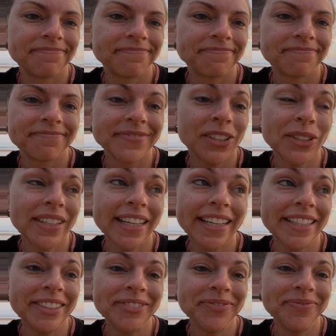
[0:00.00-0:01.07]
Okay,
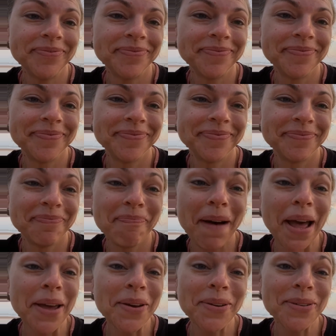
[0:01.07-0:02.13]
by
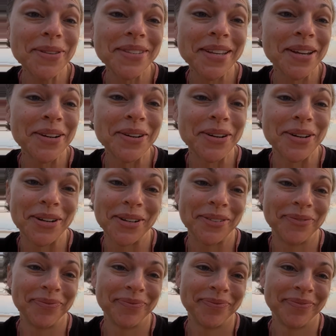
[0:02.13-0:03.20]
whose standard?
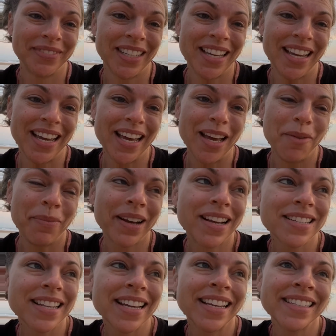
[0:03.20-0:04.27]
Because
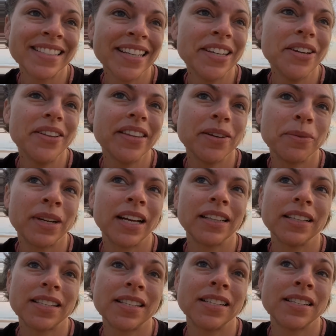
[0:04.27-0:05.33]
I can tell you that when I
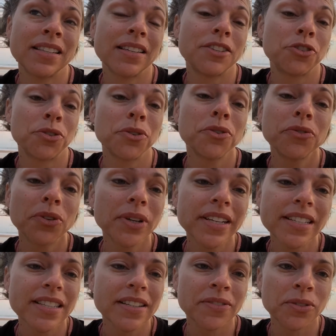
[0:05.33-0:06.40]
listen to the true voice,
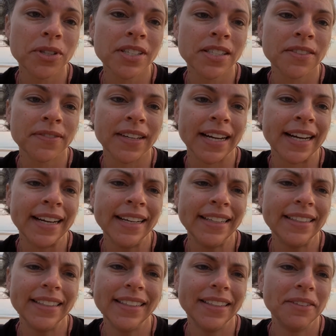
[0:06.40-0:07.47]
the voice of God,
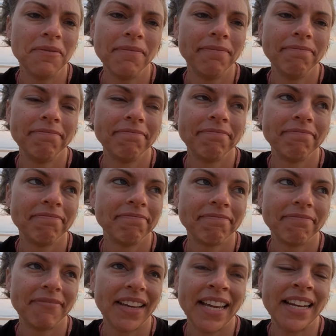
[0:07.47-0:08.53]

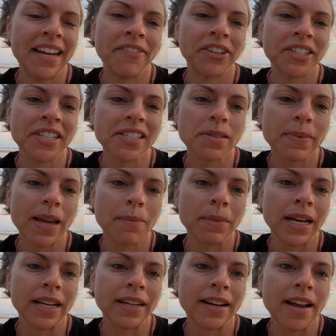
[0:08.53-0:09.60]
it never tells me I'm
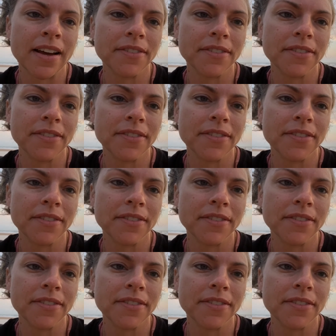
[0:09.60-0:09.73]
not enough.